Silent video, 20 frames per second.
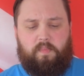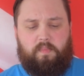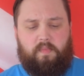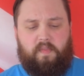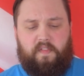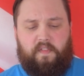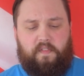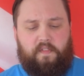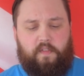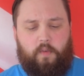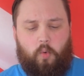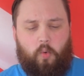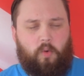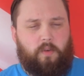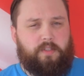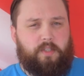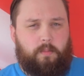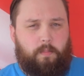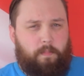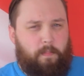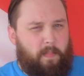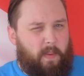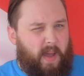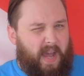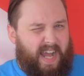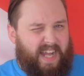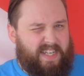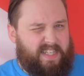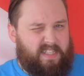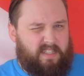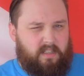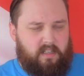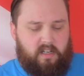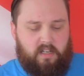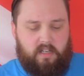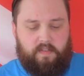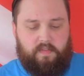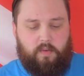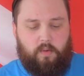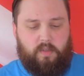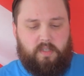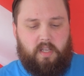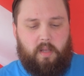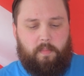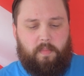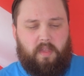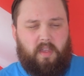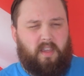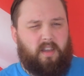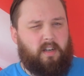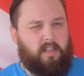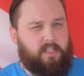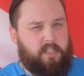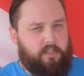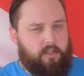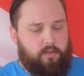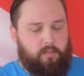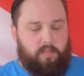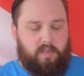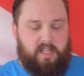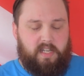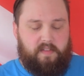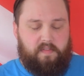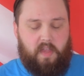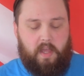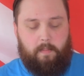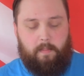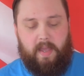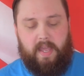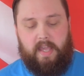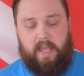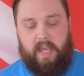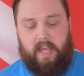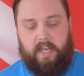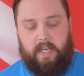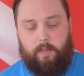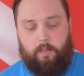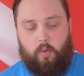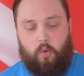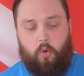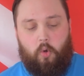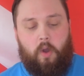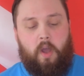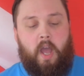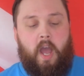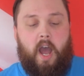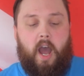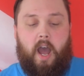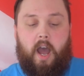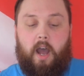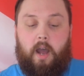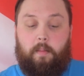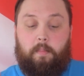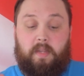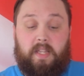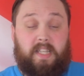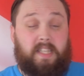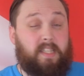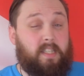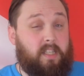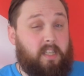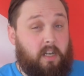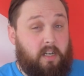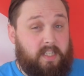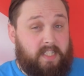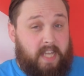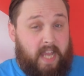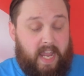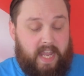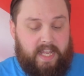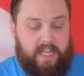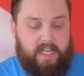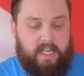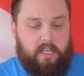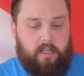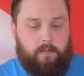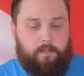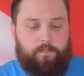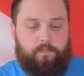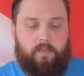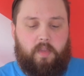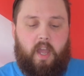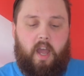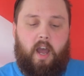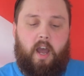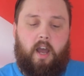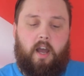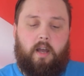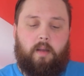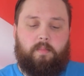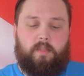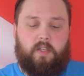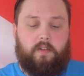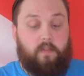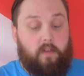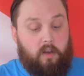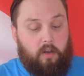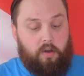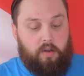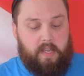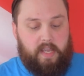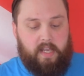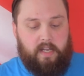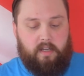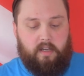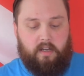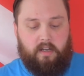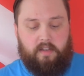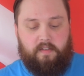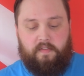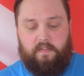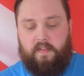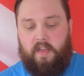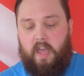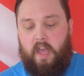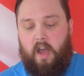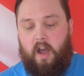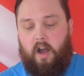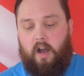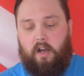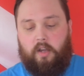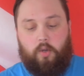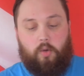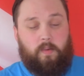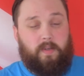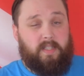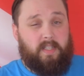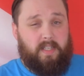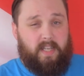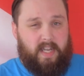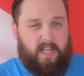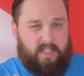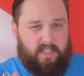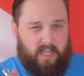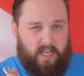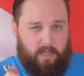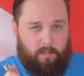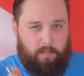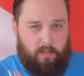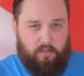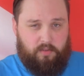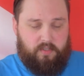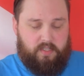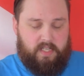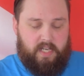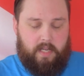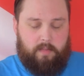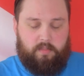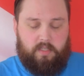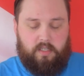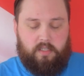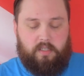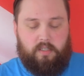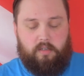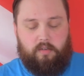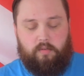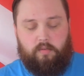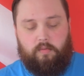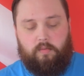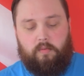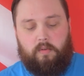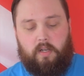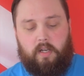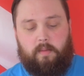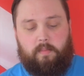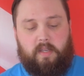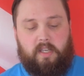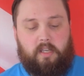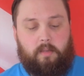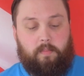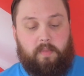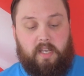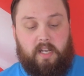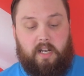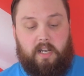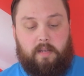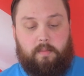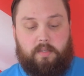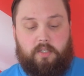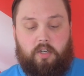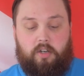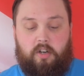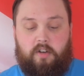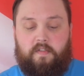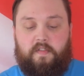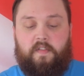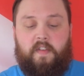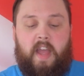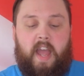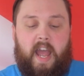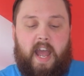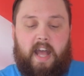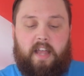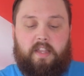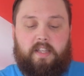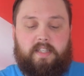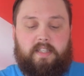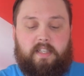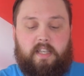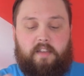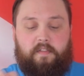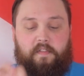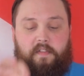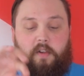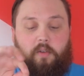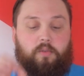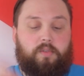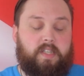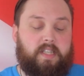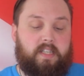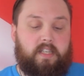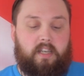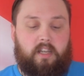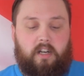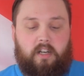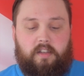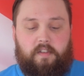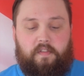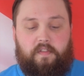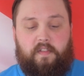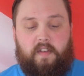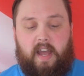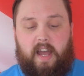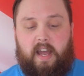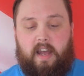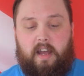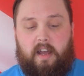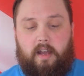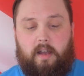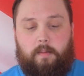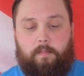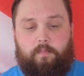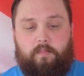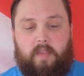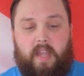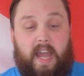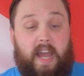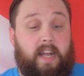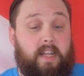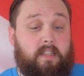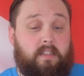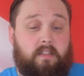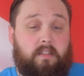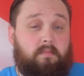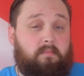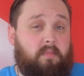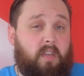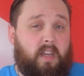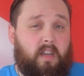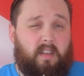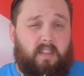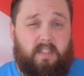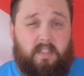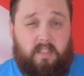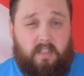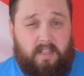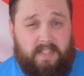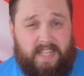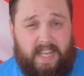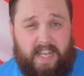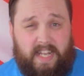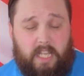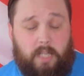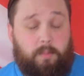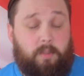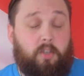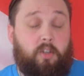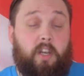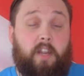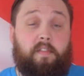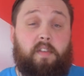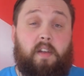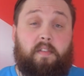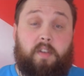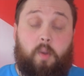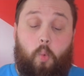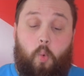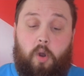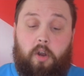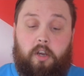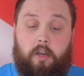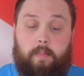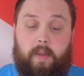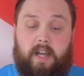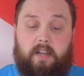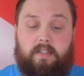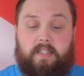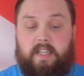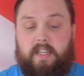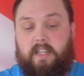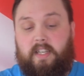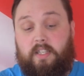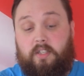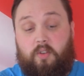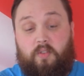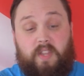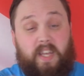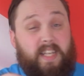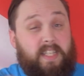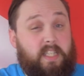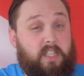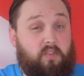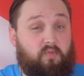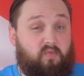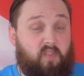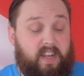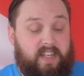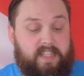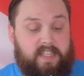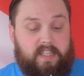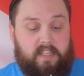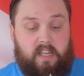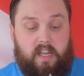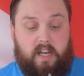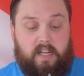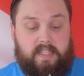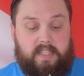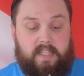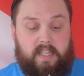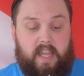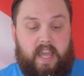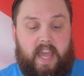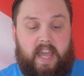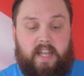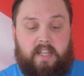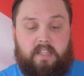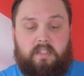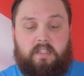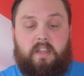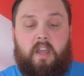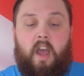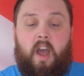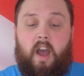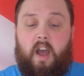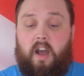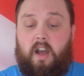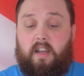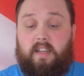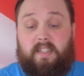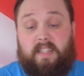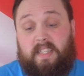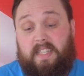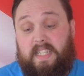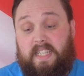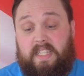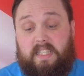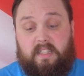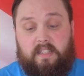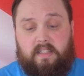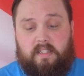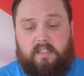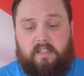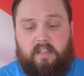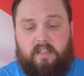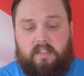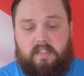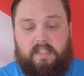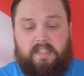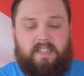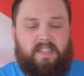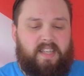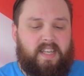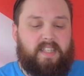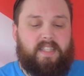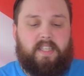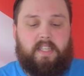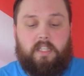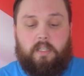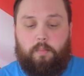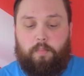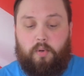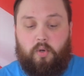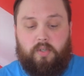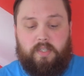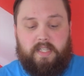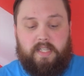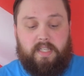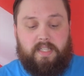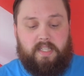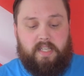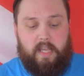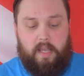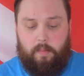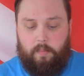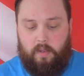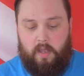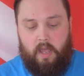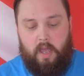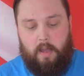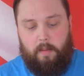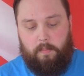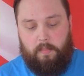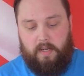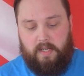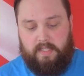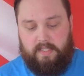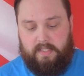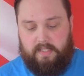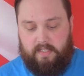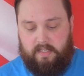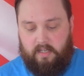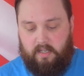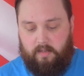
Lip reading: force-backed knife or something. I don't believe they make it anymore, but this is a titanium sort of locking knife. I always attach a bolt snap just so it can be clipped off, and this is a folding knife, and yeah, it's titanium, so I never have to worry about it. It's got that serrated cutting edge. It's a decent size. Yes, it is a pointed tip, but